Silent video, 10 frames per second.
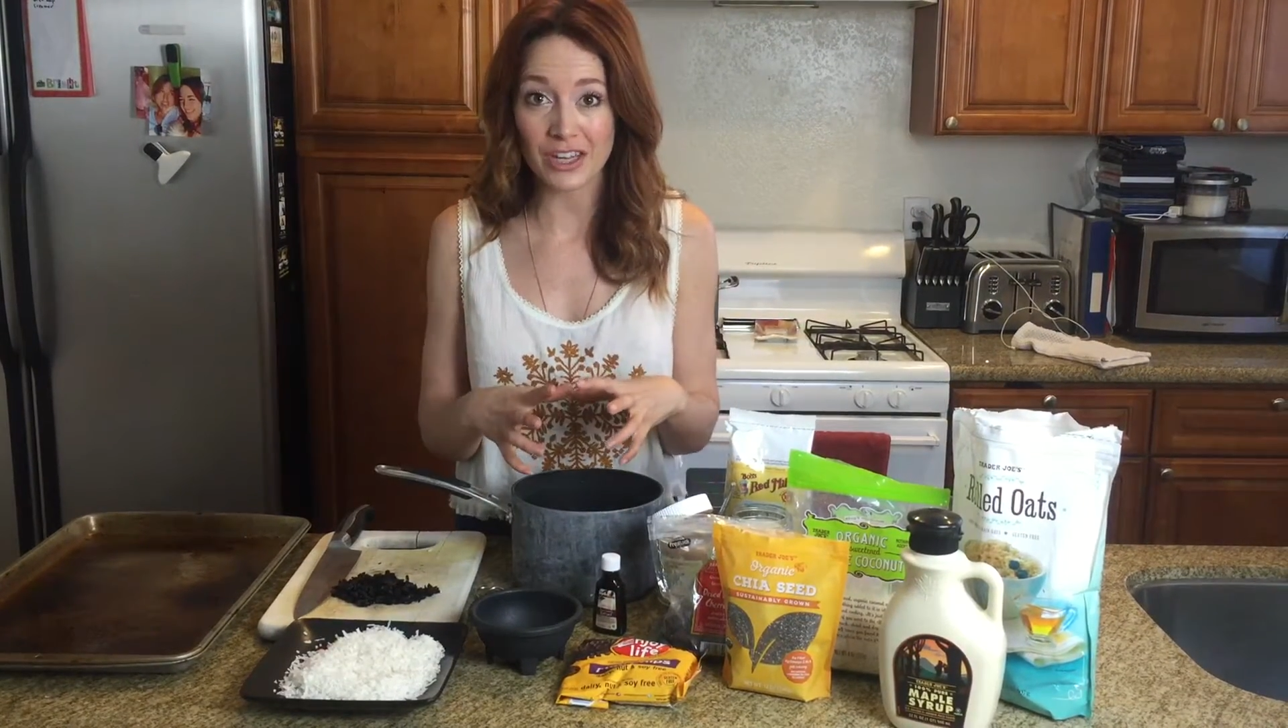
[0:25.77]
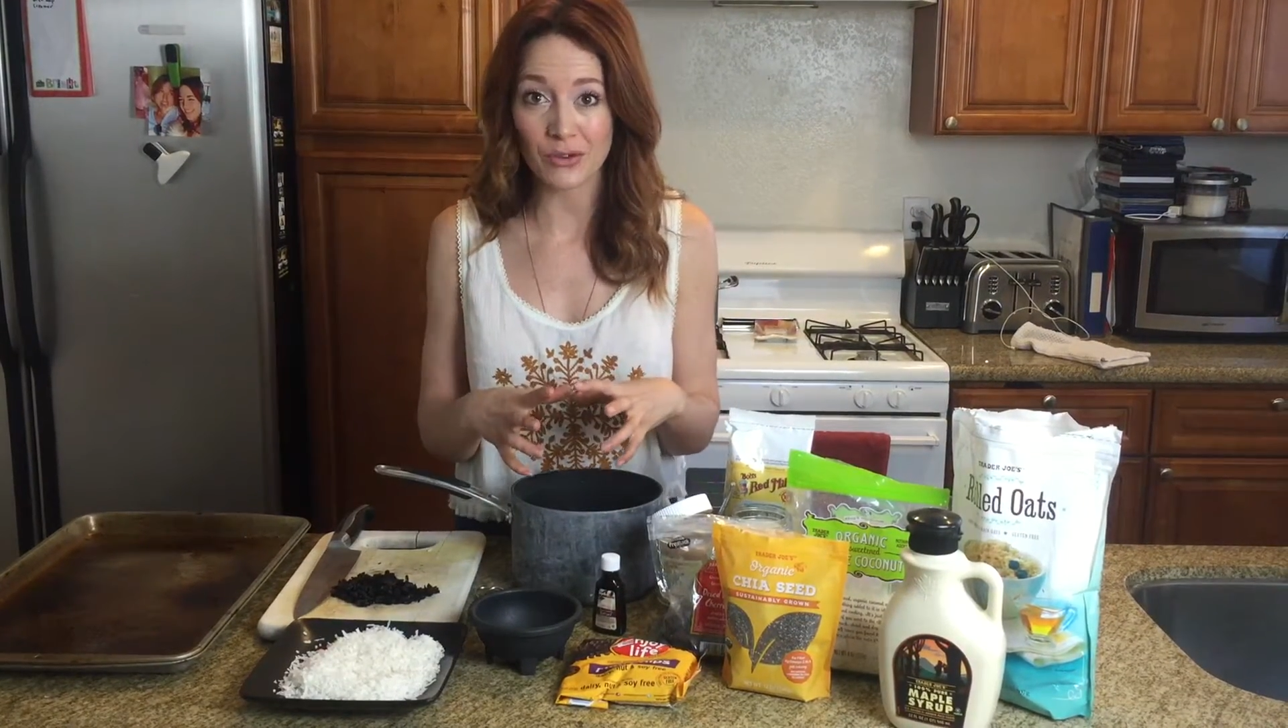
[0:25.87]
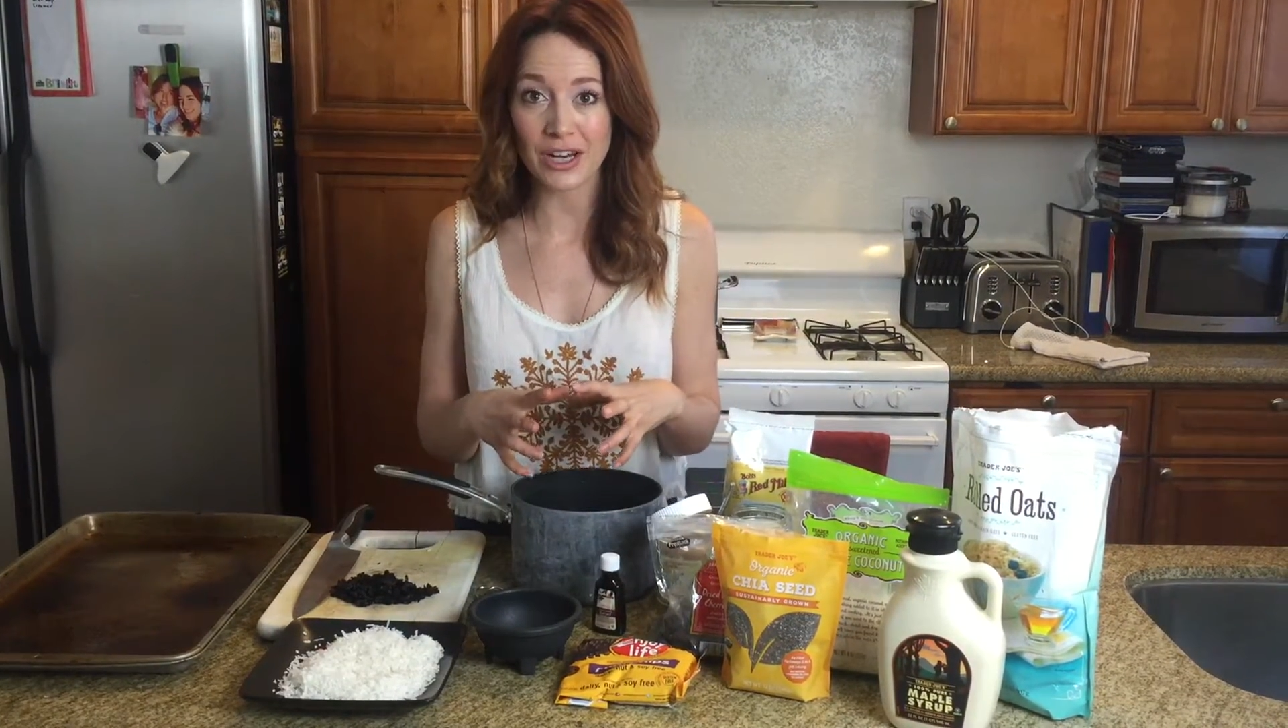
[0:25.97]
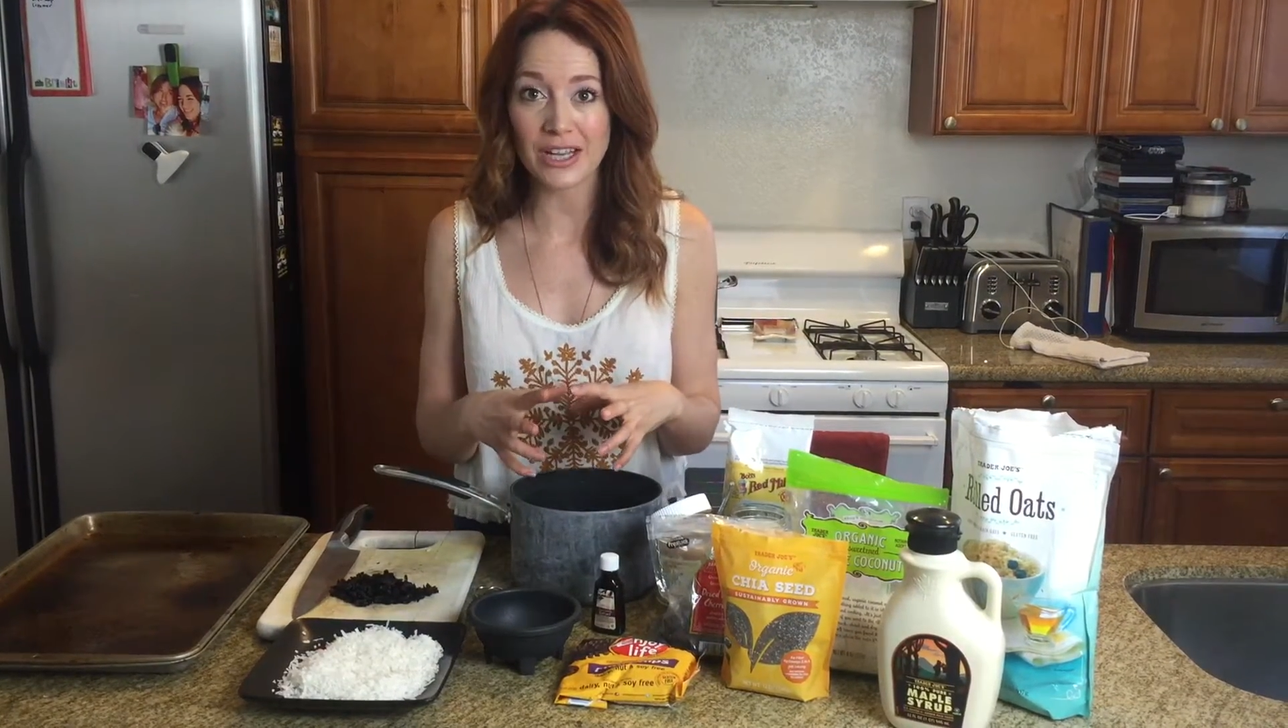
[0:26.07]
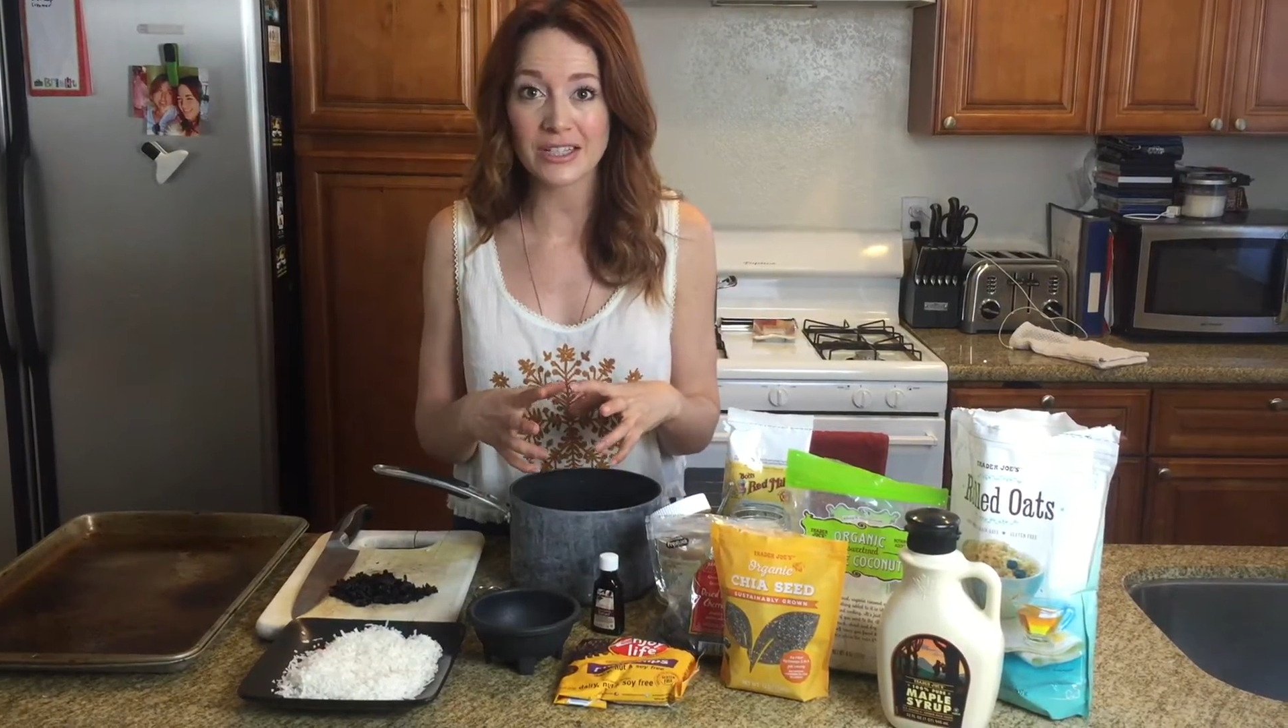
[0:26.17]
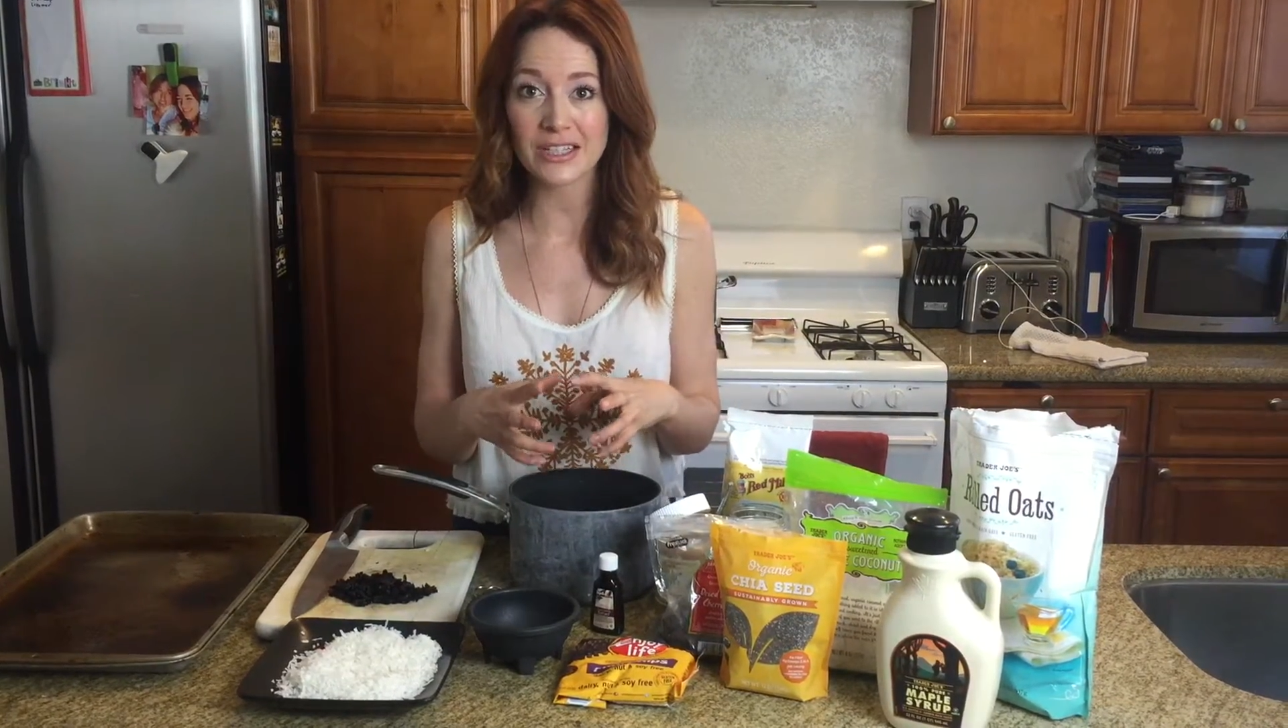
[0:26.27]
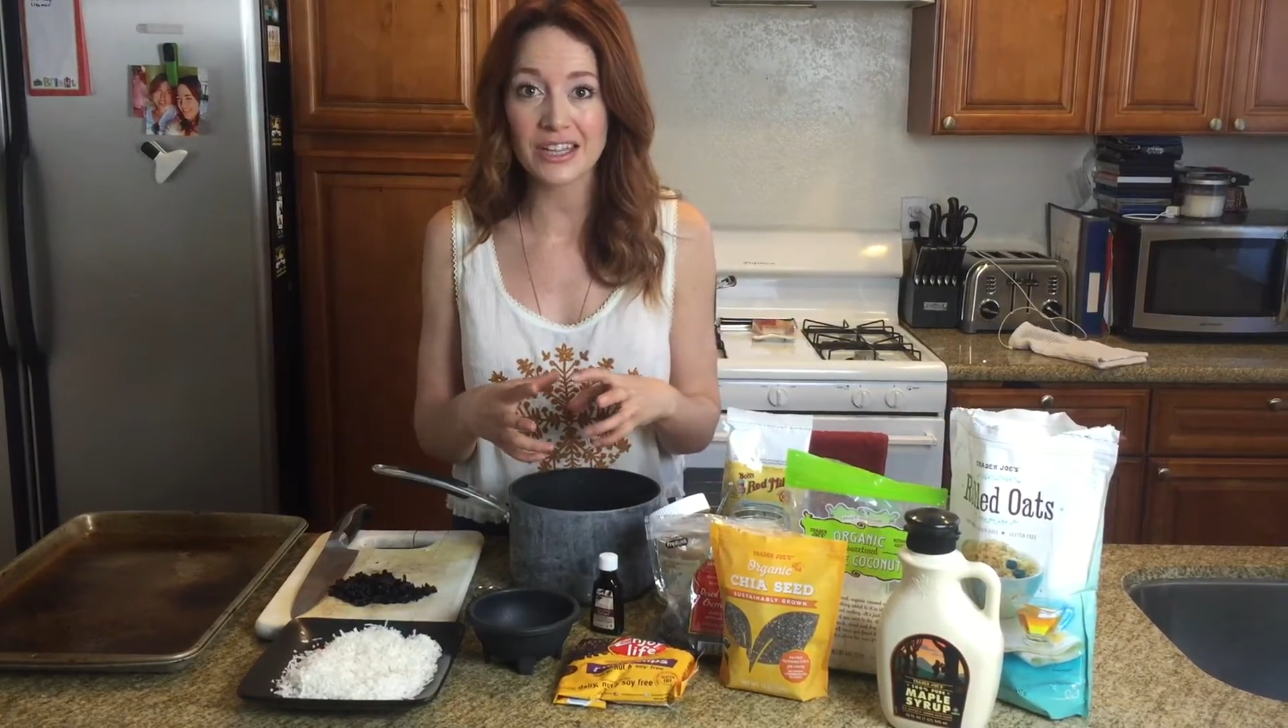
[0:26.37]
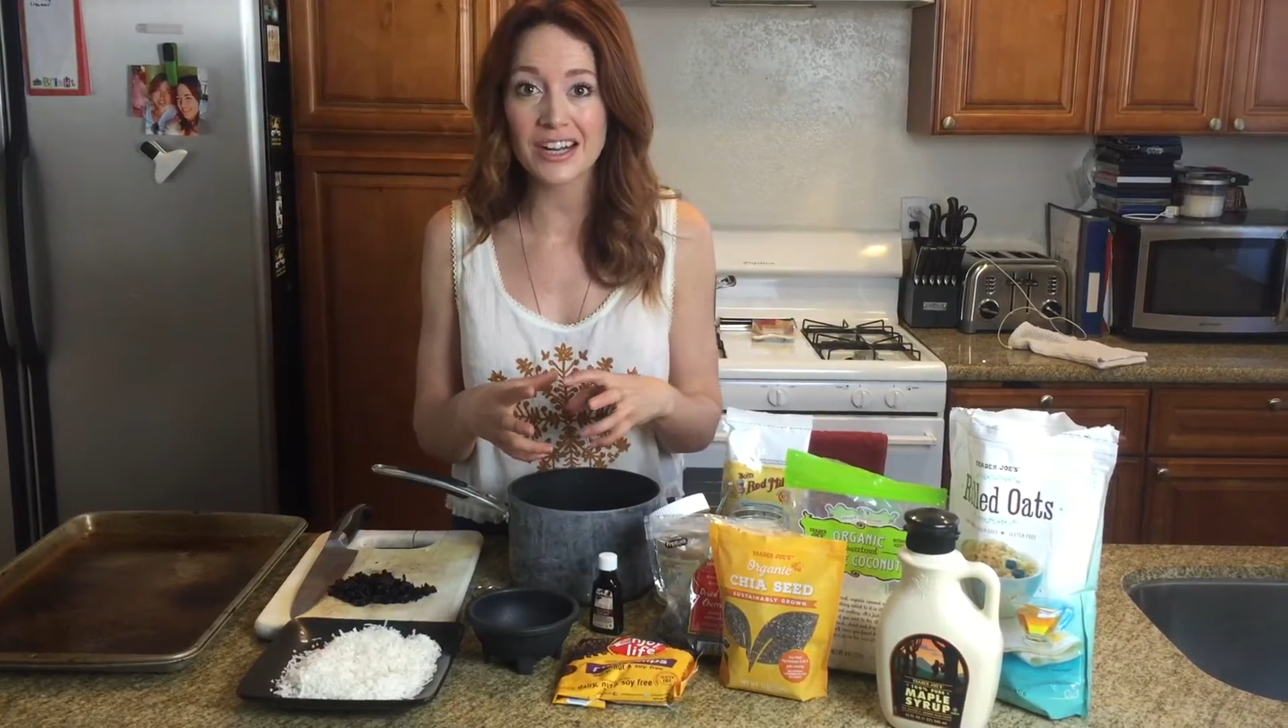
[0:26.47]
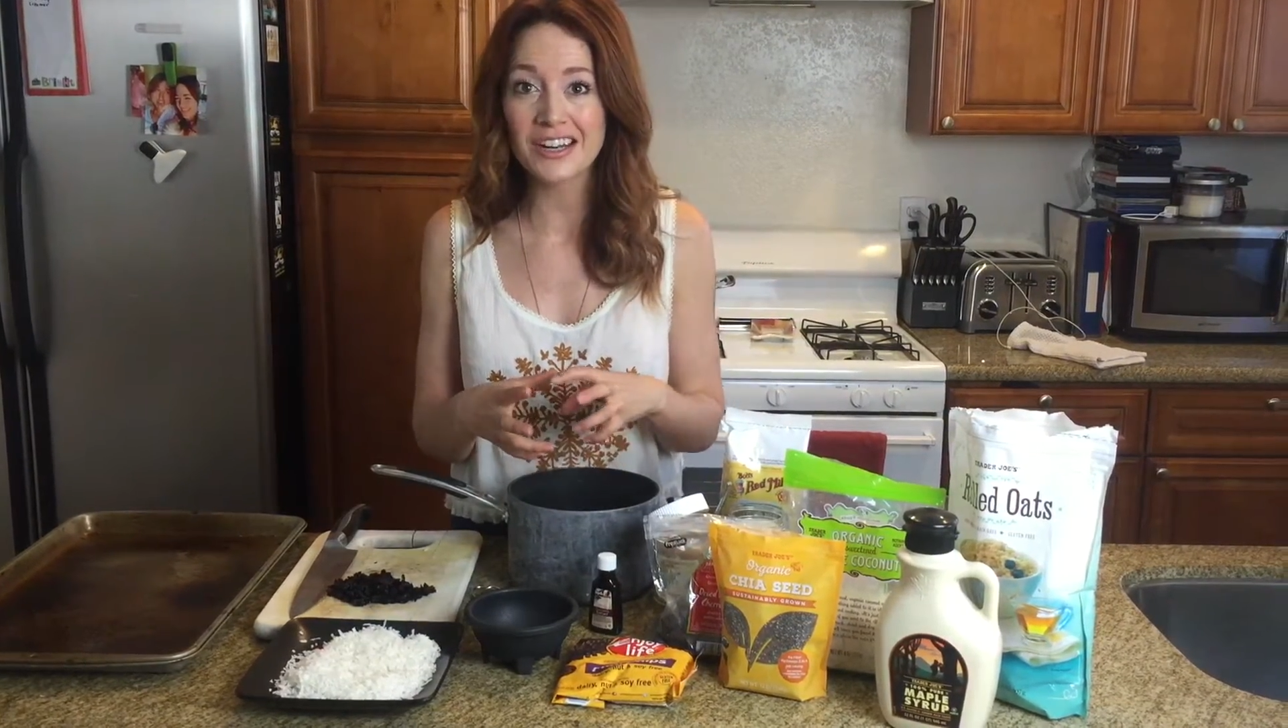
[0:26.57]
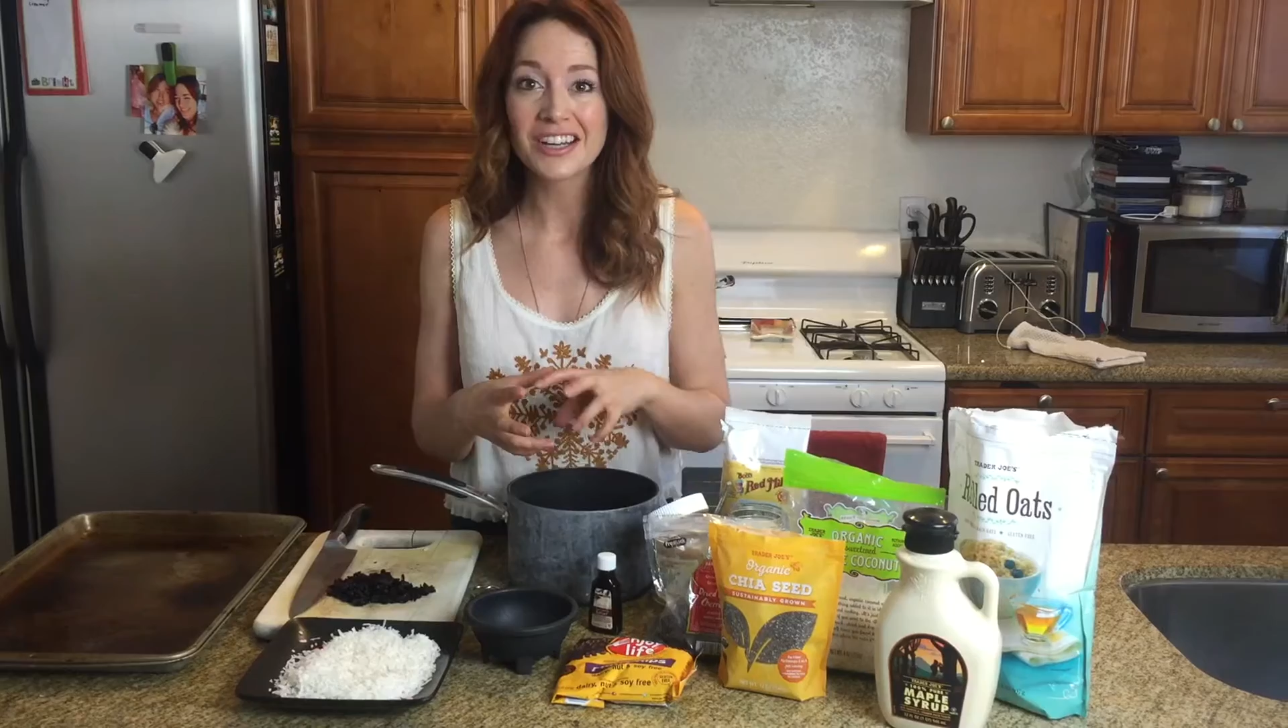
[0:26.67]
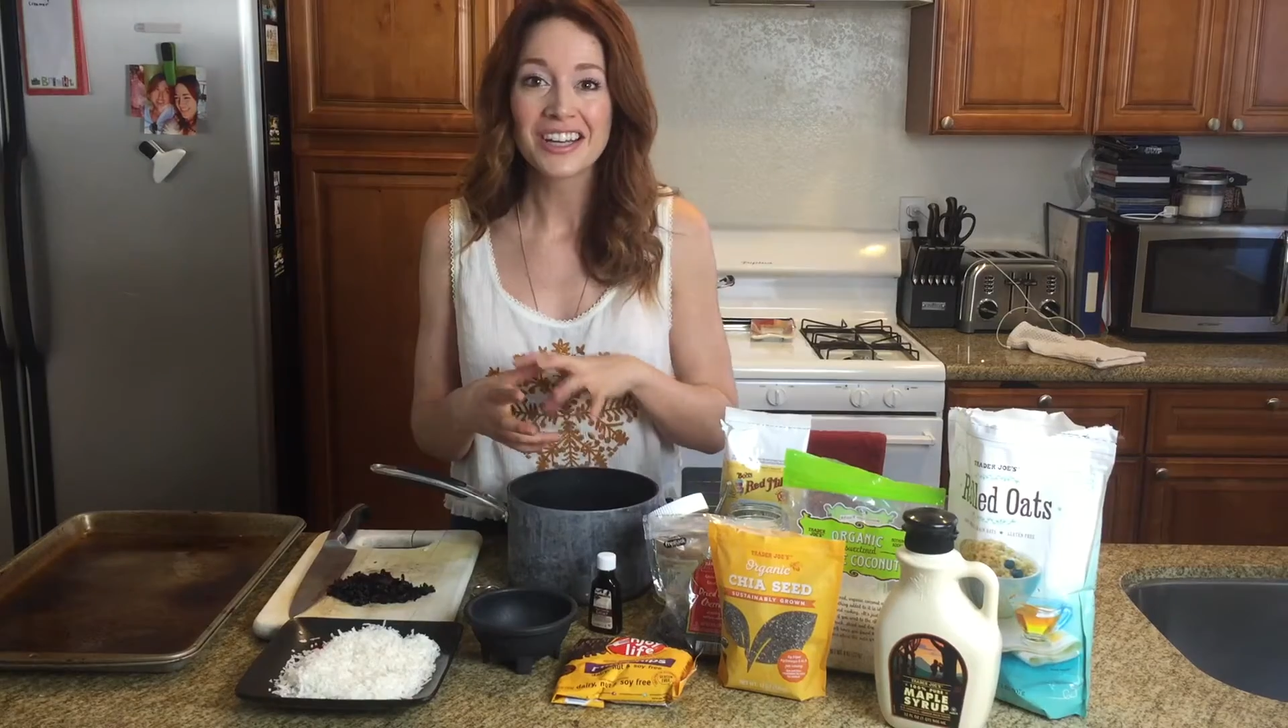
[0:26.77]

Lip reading: ingredients in there.